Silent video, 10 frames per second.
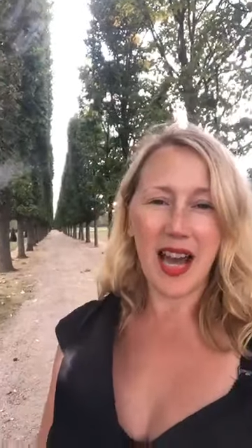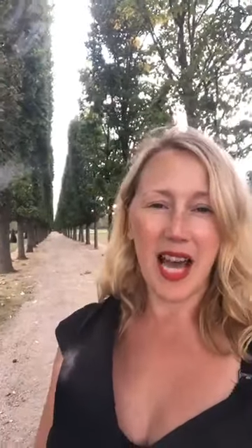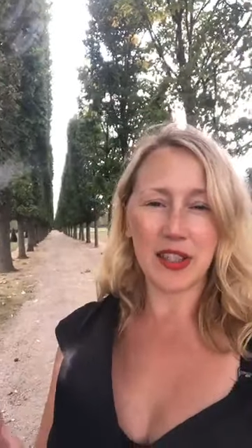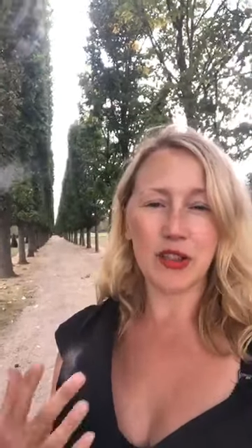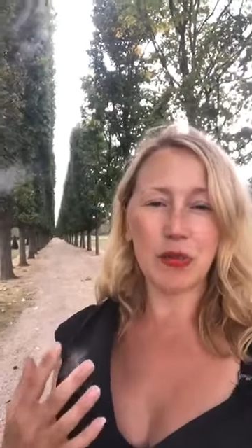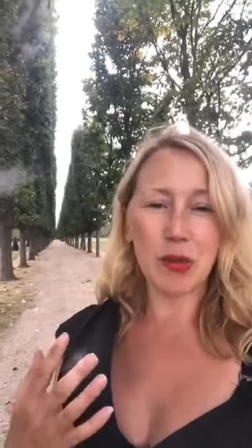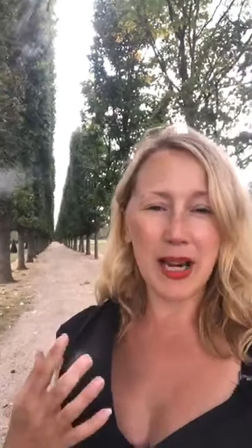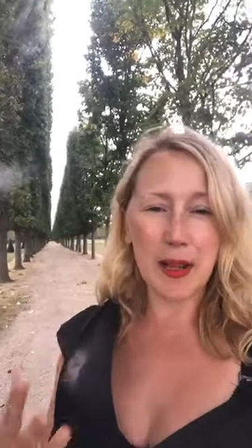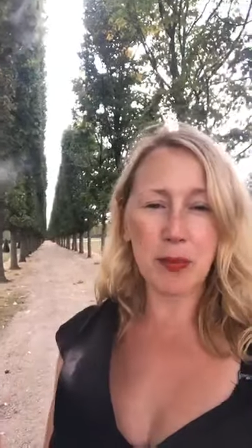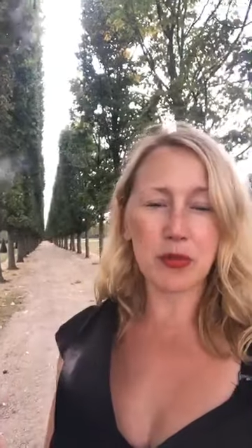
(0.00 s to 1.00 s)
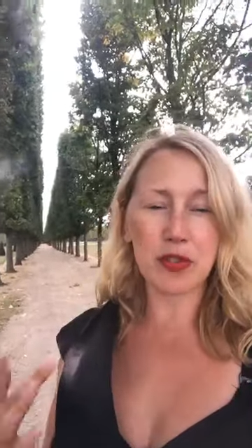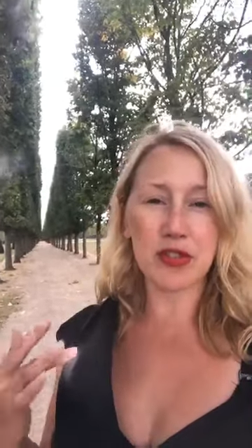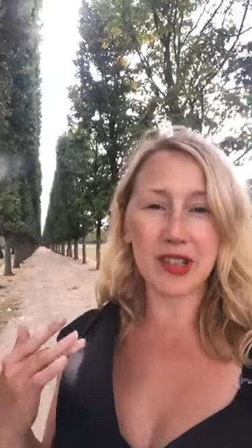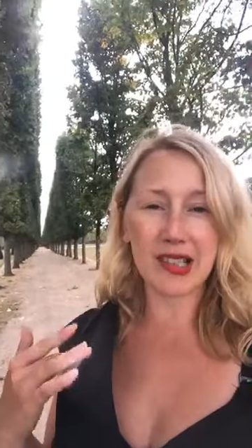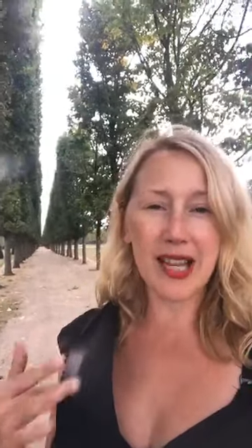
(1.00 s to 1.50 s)
and you will able to
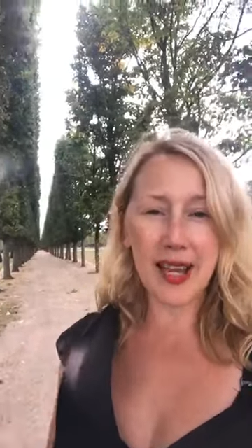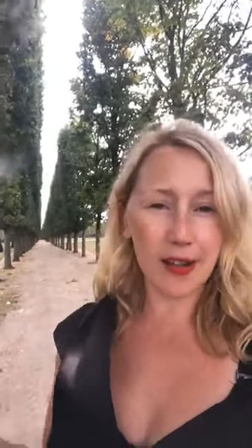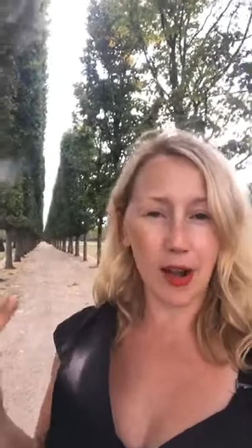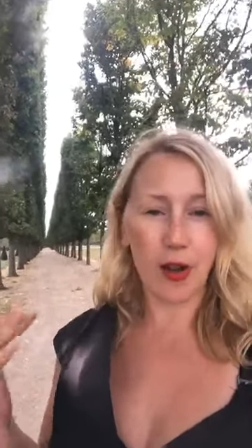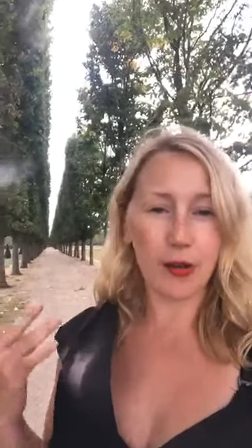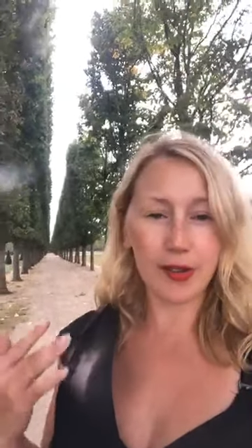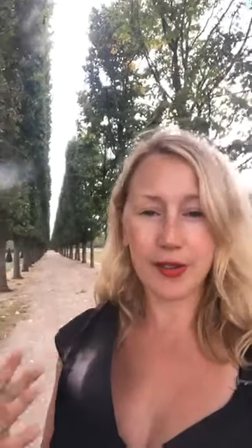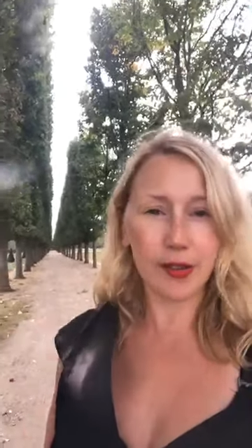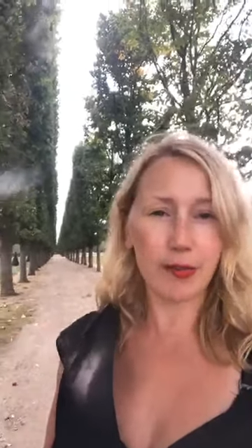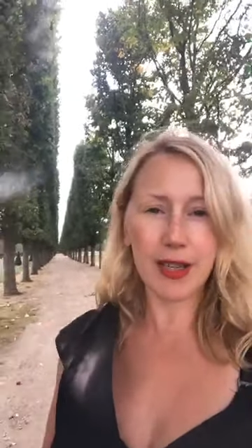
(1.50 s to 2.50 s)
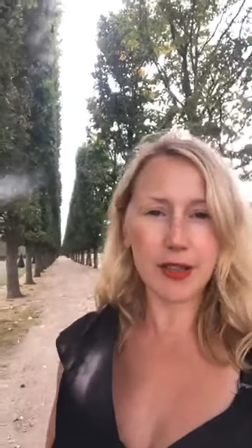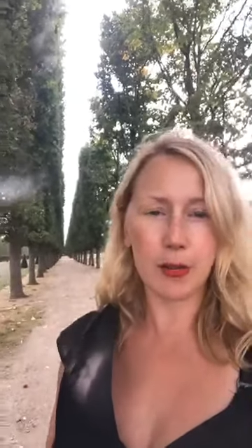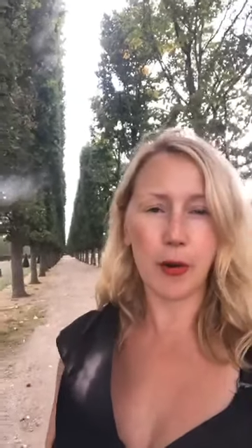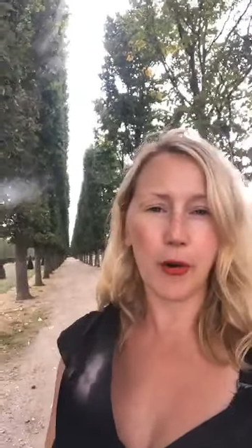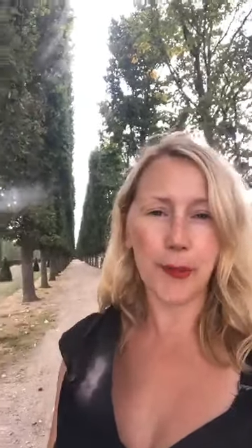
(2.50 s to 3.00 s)
just let go and
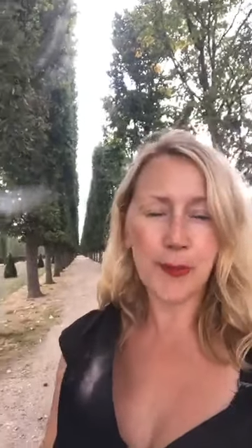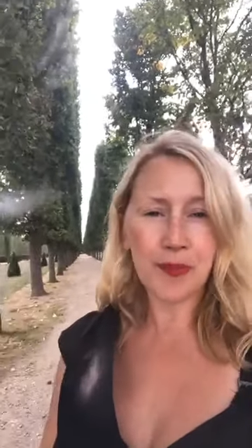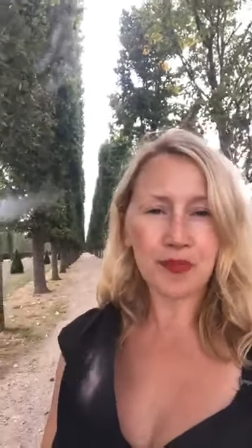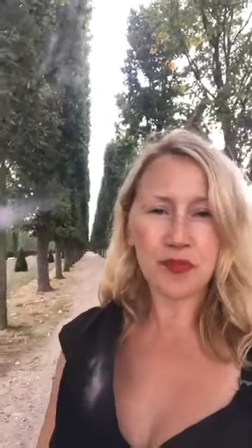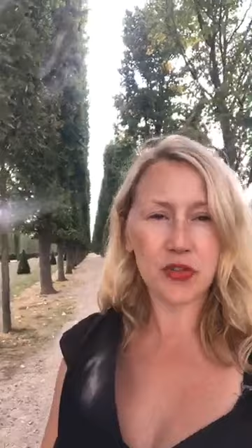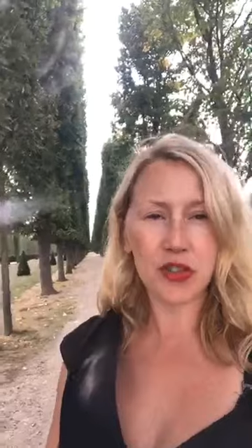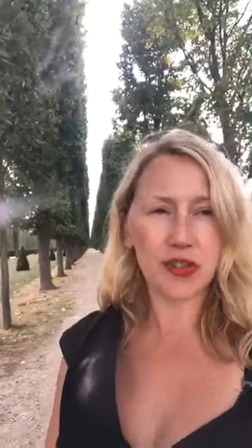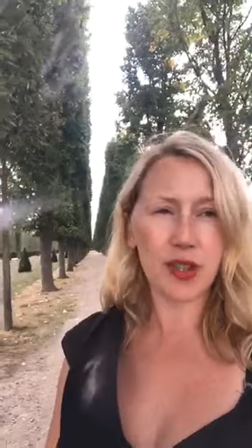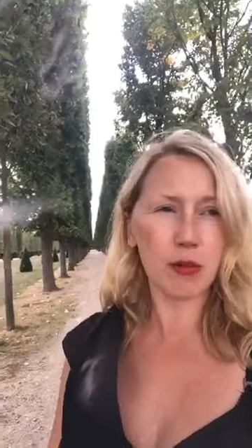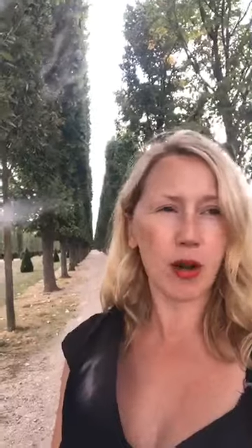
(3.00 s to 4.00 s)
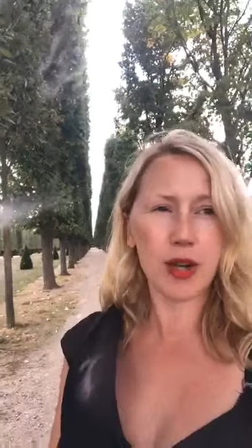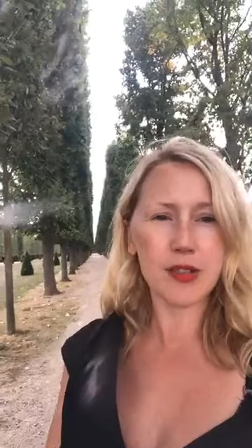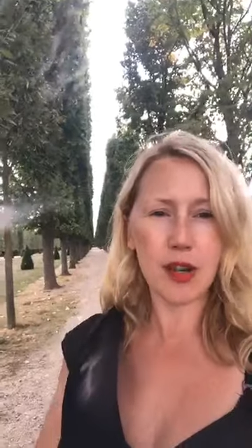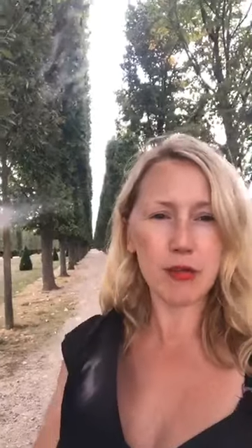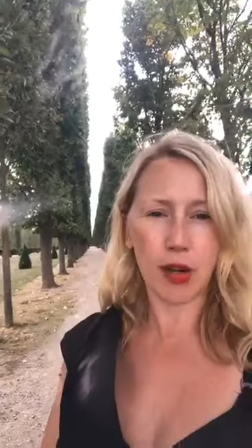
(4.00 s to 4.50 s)
surrender more and just think, well, I
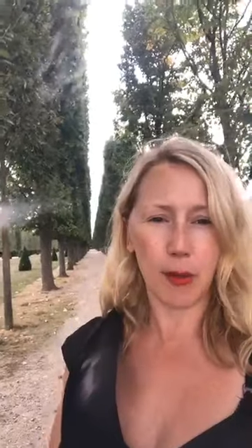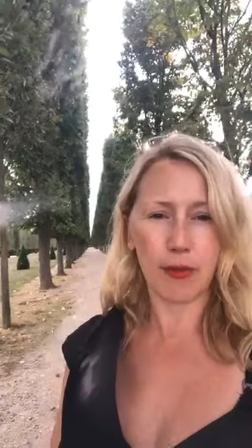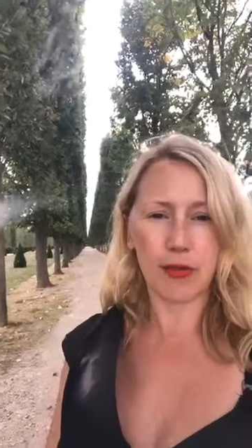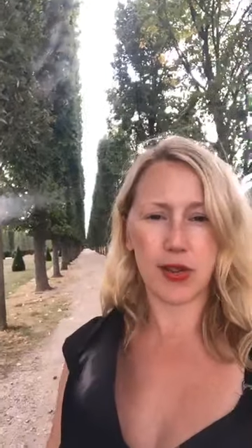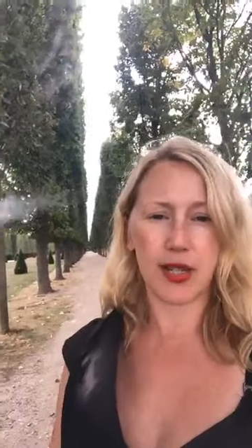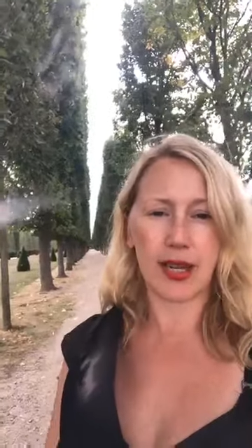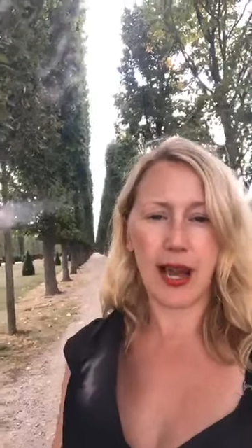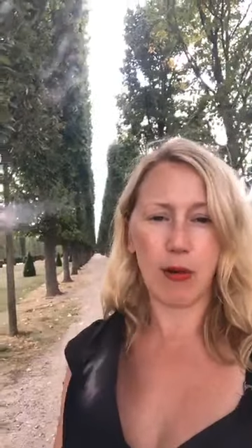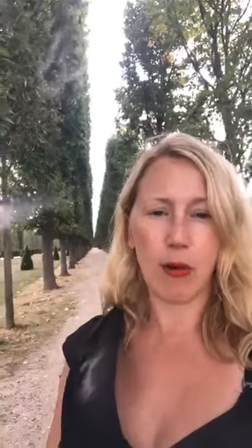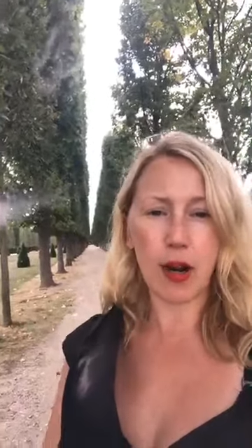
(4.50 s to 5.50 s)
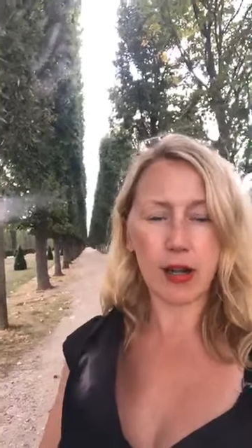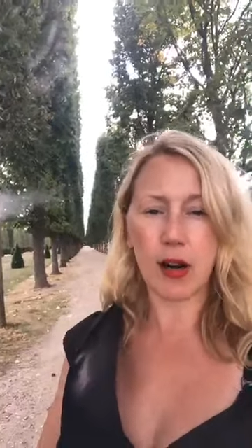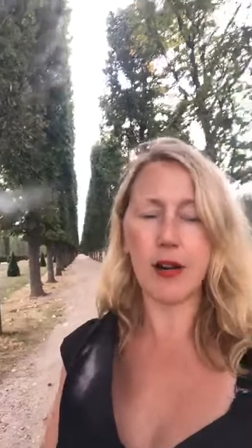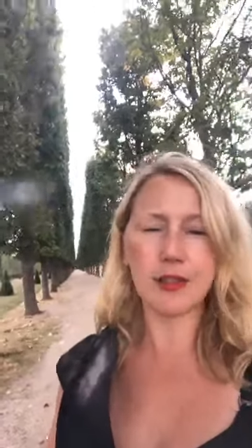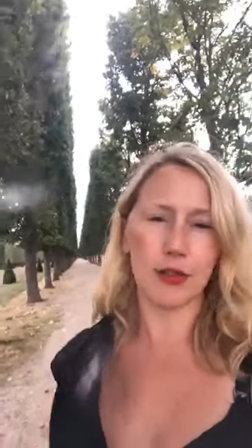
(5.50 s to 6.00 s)
don't know everything now, or I
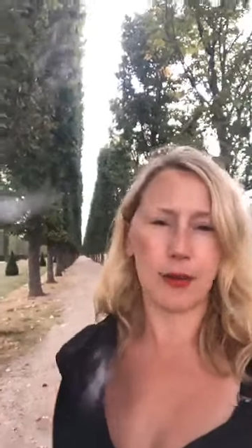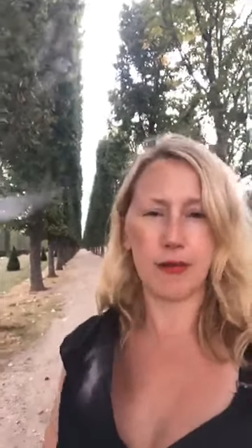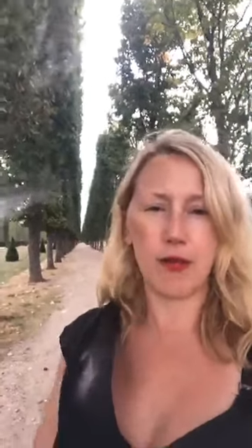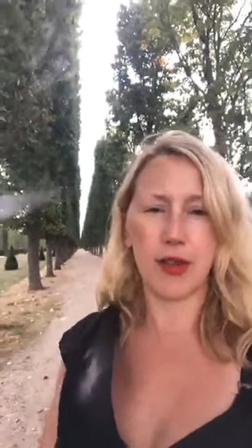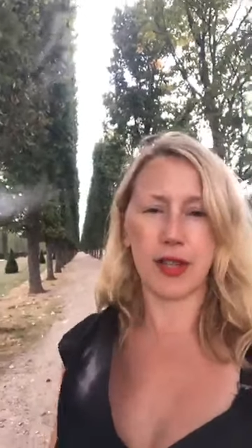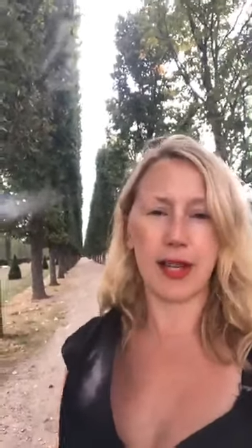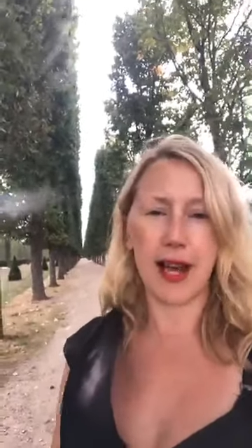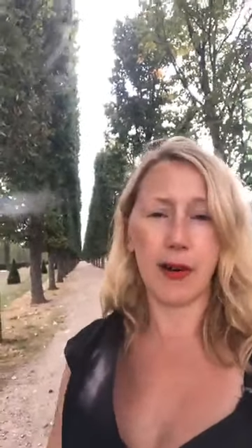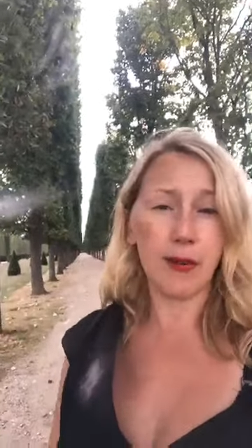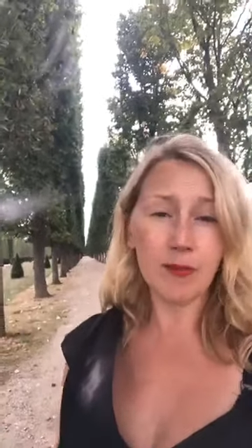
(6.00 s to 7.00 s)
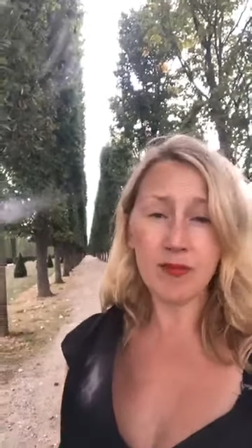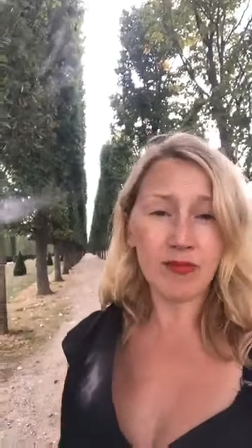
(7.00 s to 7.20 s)
can't do everything now.